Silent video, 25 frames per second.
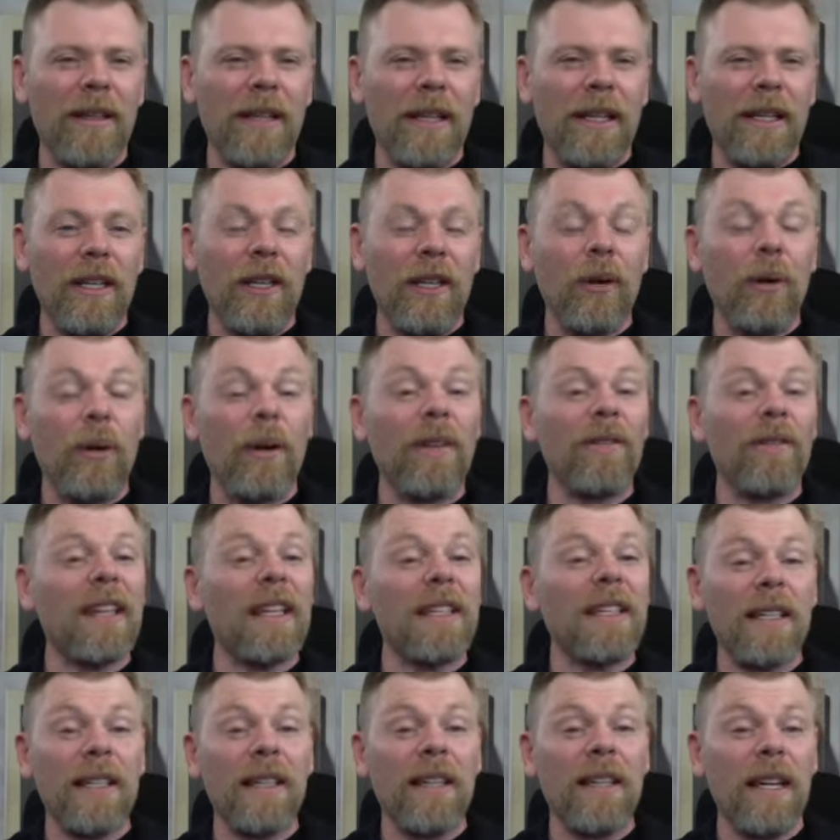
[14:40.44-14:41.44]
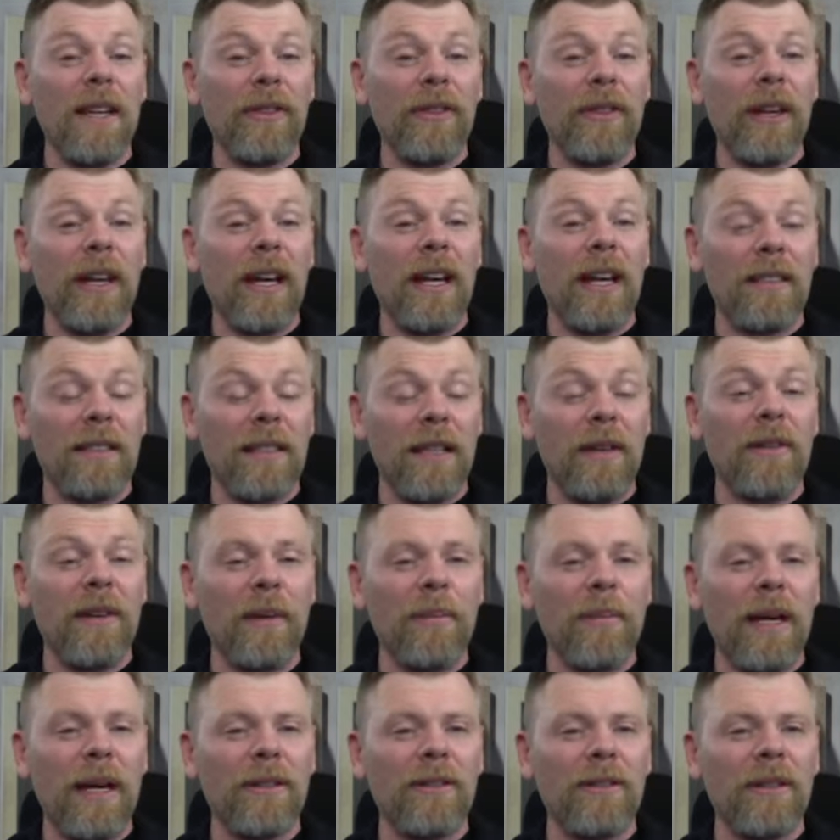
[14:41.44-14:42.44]
And if they didn't hit the activity
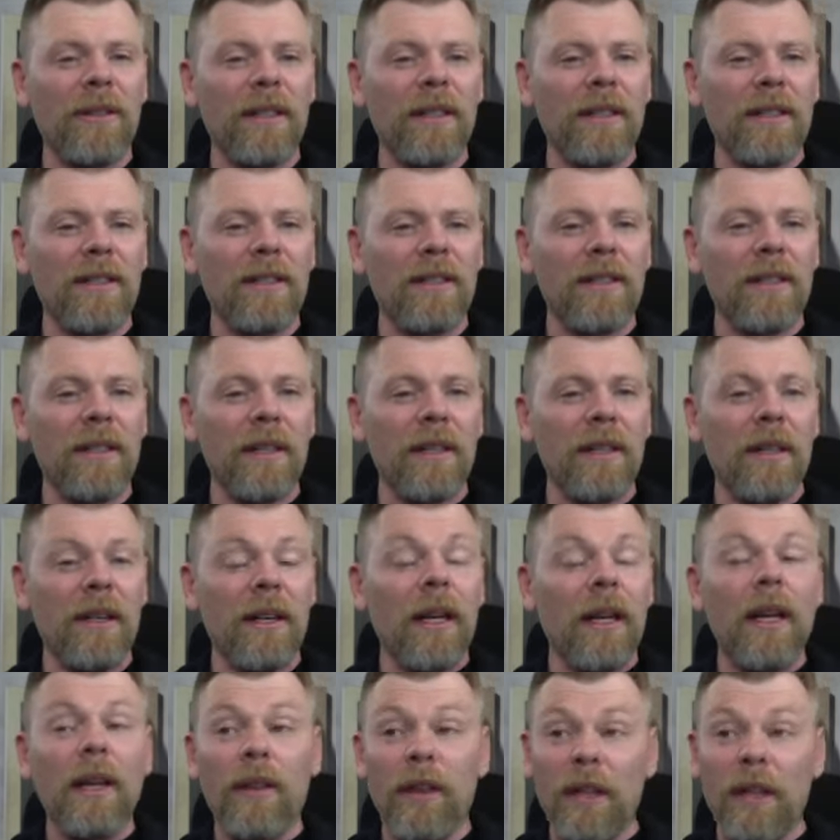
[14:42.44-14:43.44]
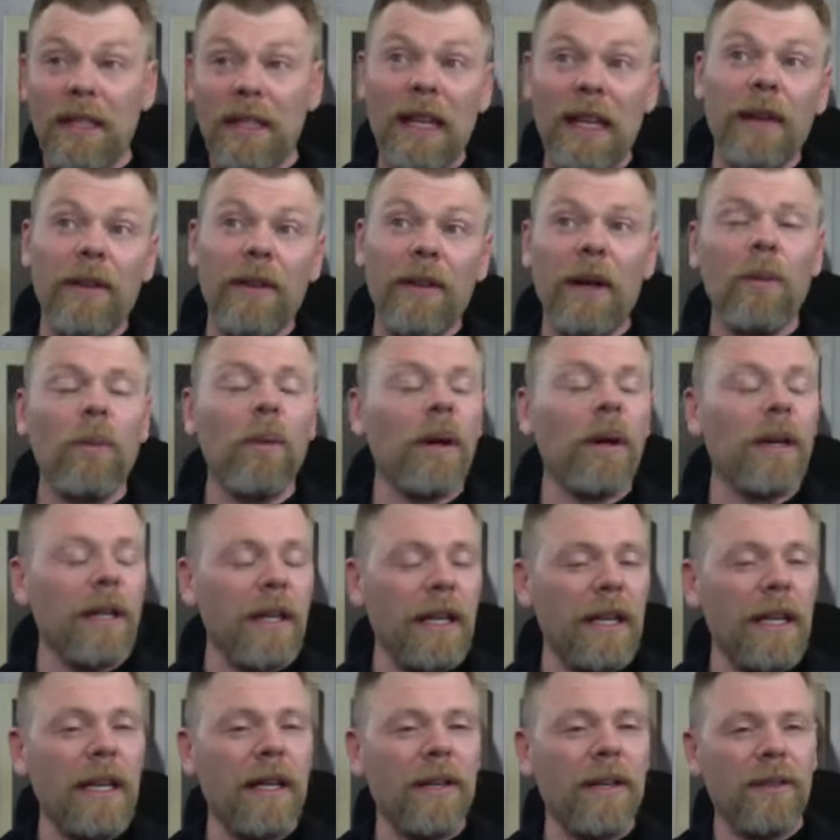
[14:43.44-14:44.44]
metrics, then yeah, they weren't
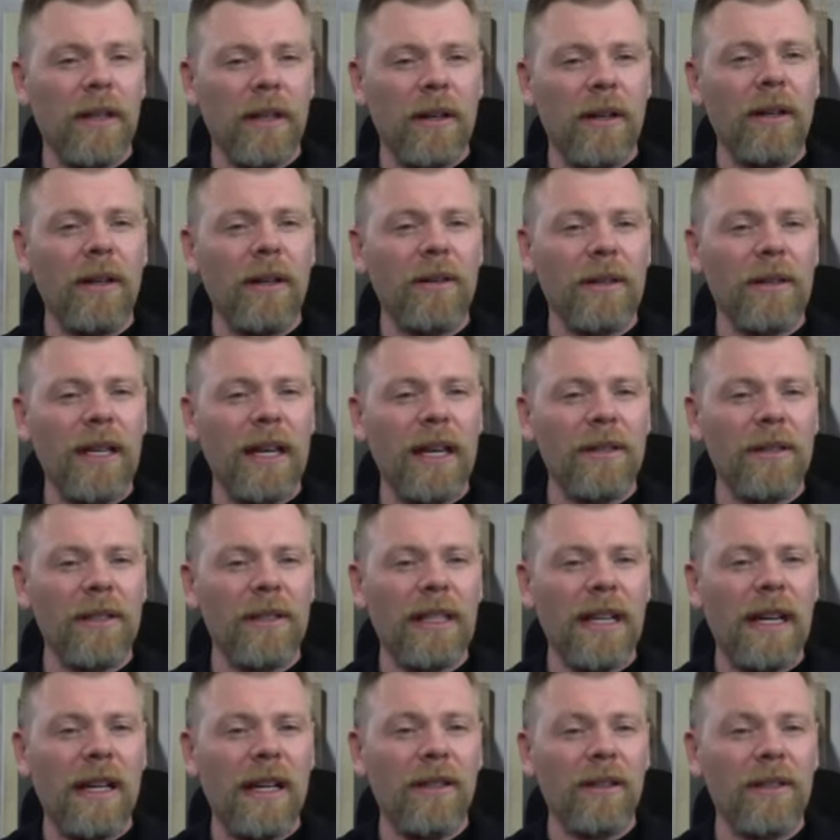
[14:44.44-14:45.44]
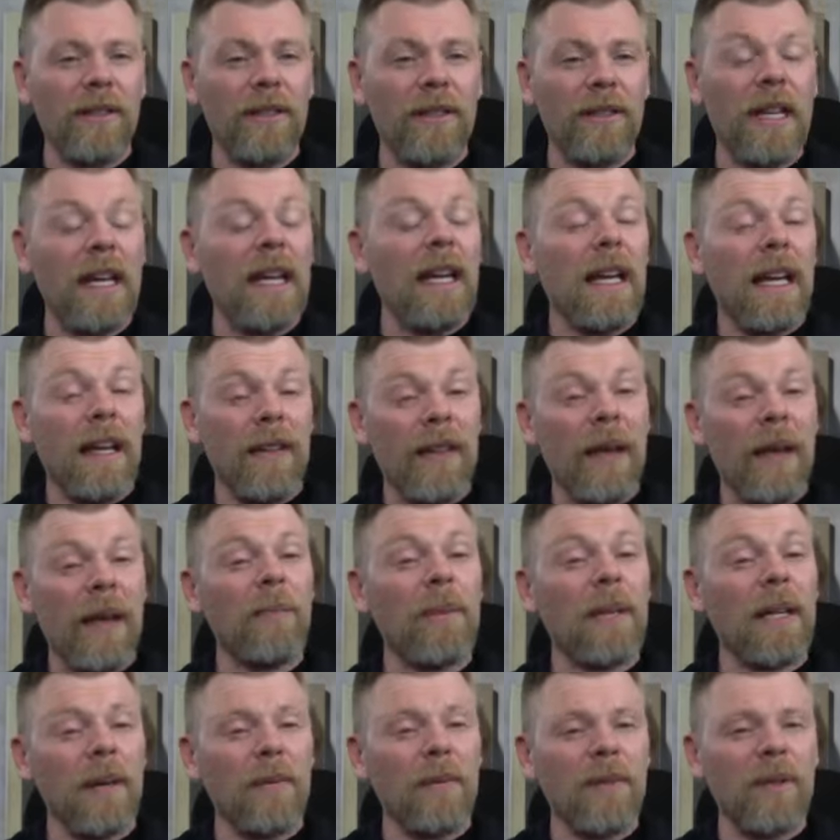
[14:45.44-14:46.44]
going to hit their $100,000. And that
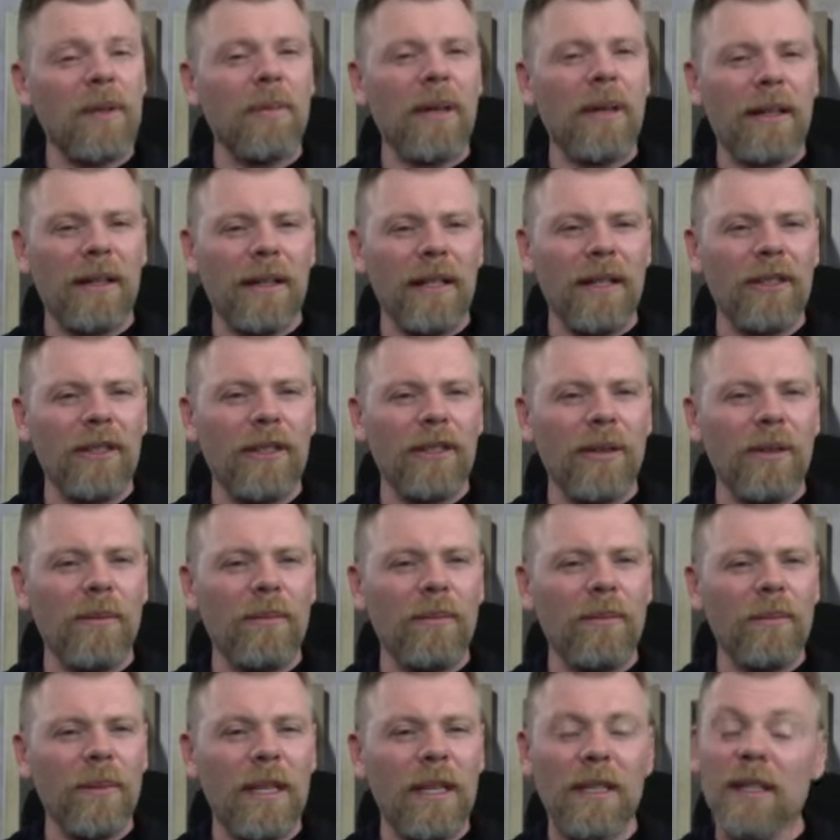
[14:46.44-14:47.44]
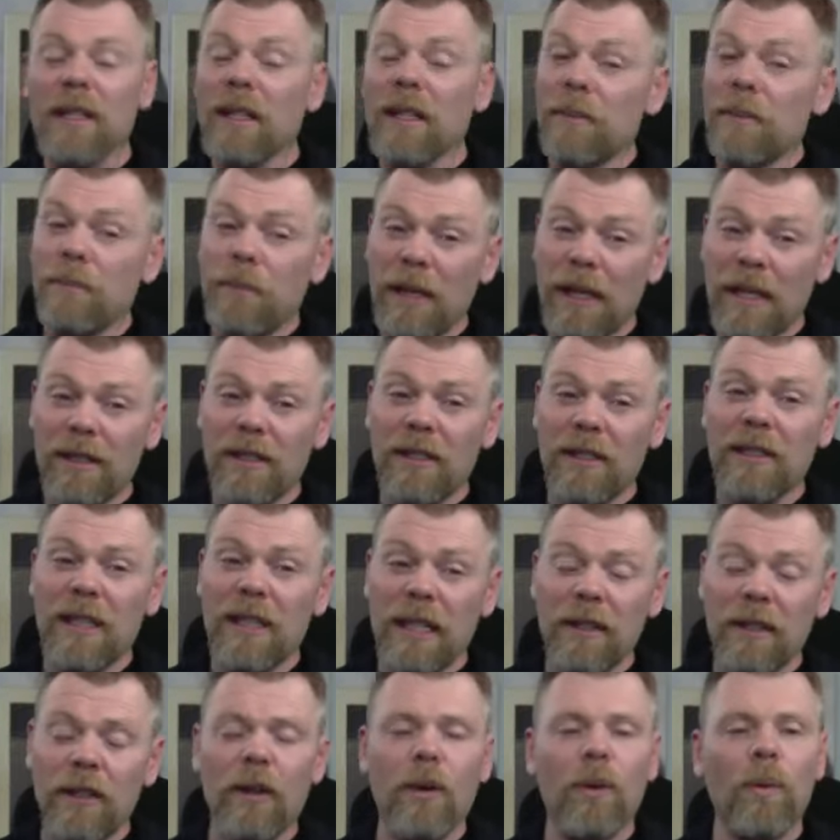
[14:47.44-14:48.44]
becomes a bigger issue because it's
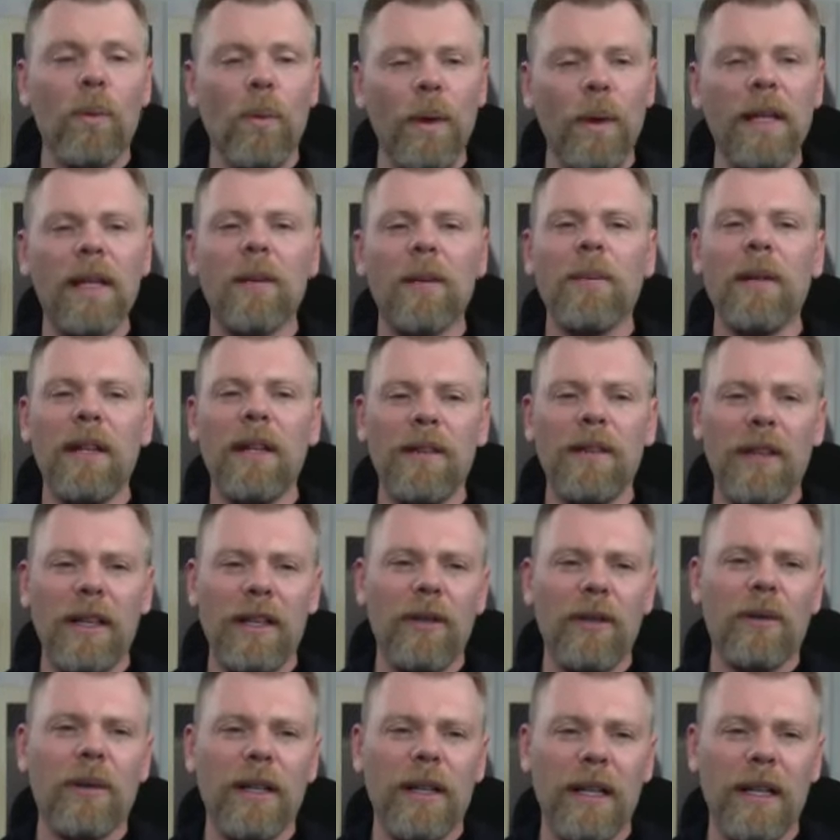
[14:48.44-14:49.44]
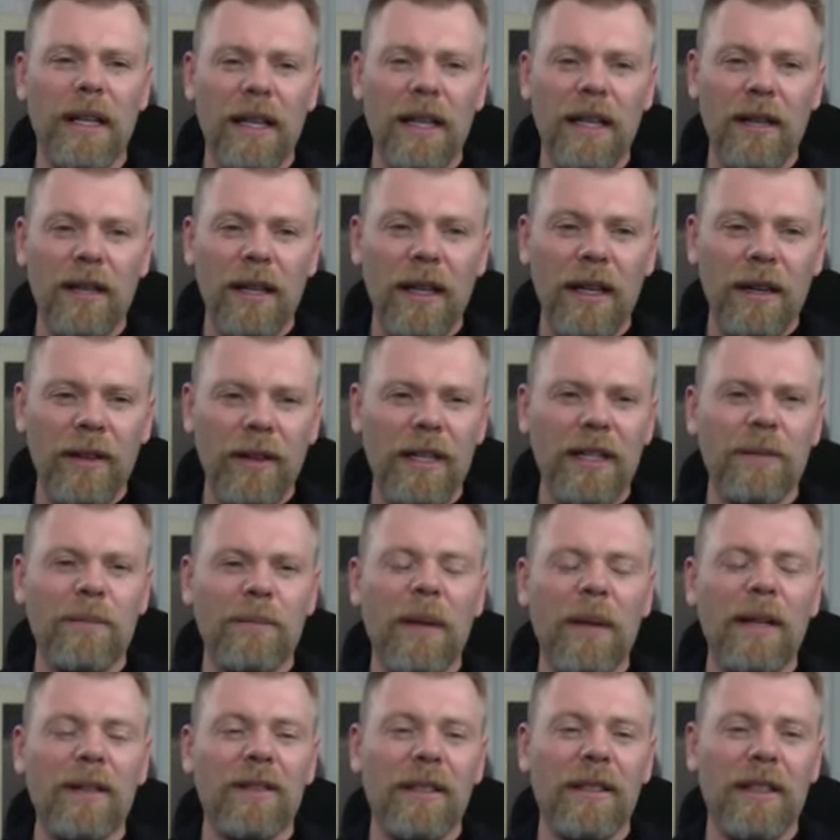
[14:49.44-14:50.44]
like, no, we committed that you were going to hit these
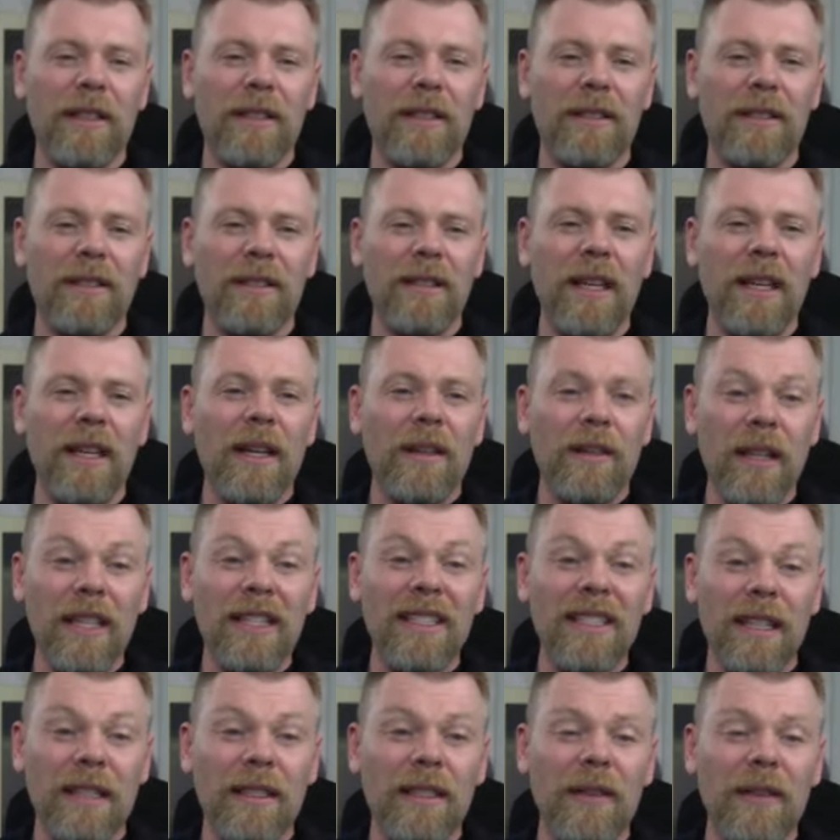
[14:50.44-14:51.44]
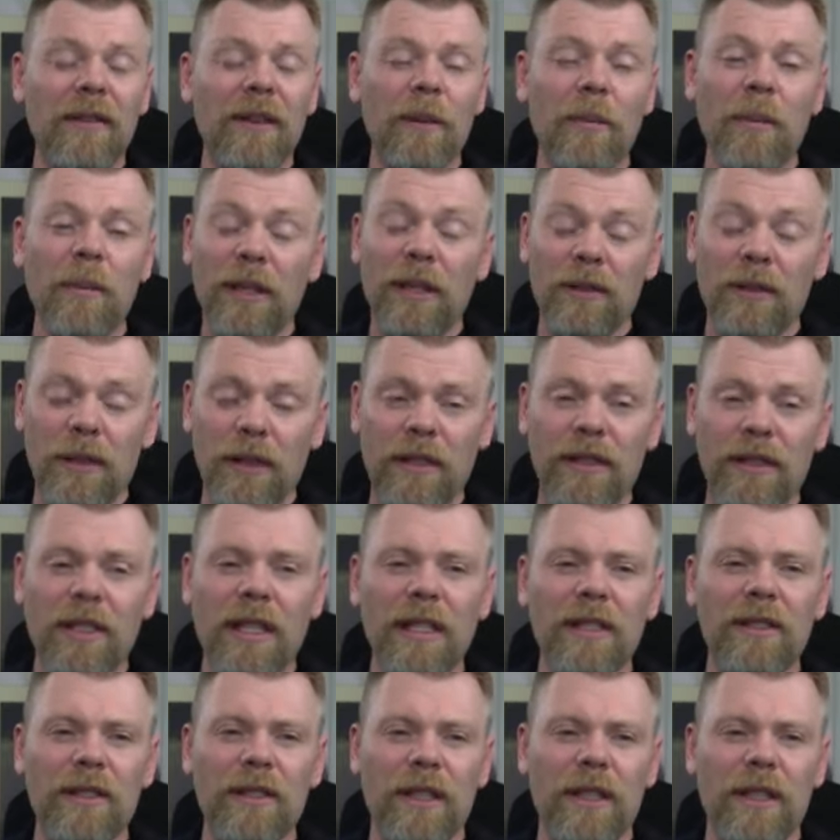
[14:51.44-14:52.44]
metrics, these activity metrics,
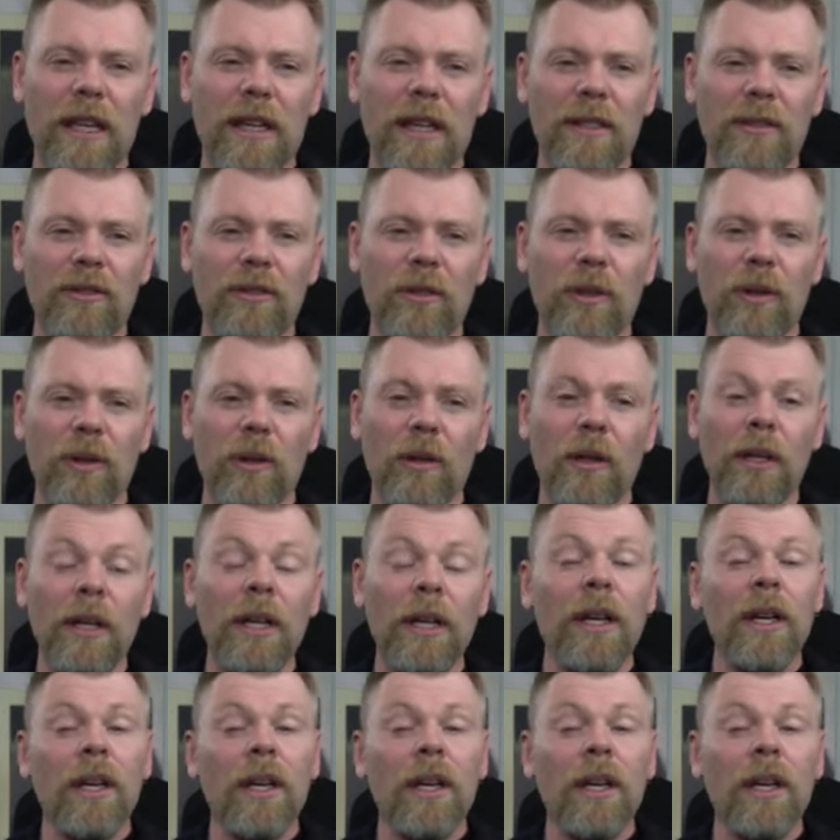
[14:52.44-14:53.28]
things you can control.